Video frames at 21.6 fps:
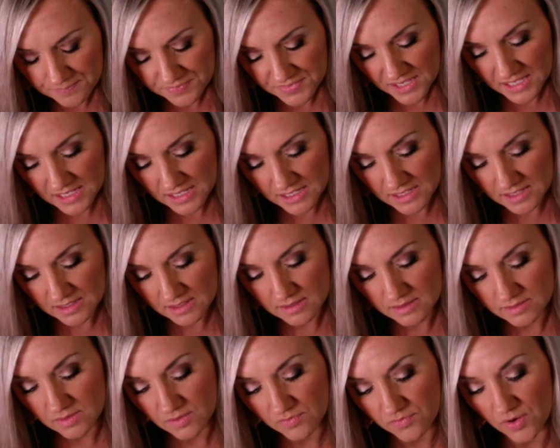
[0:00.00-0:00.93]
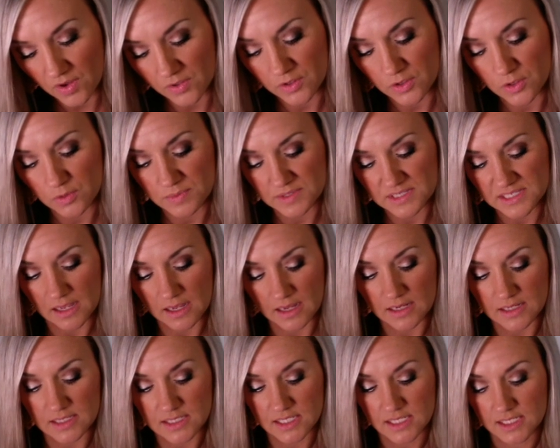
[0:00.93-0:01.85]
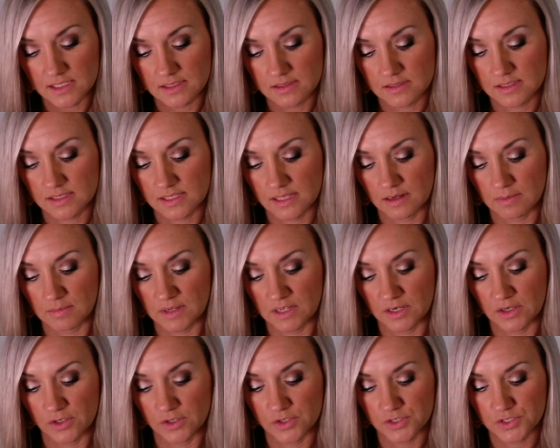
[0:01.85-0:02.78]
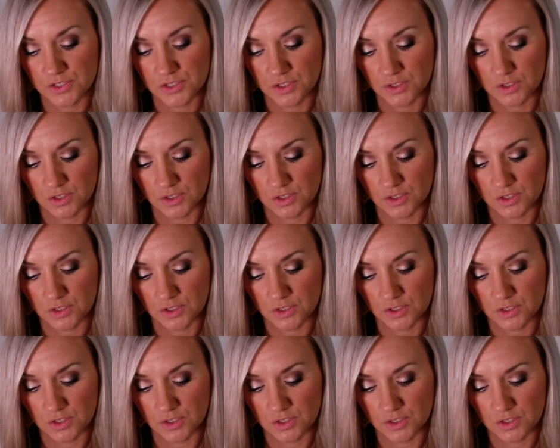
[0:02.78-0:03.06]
and then the volume is 8 centimeters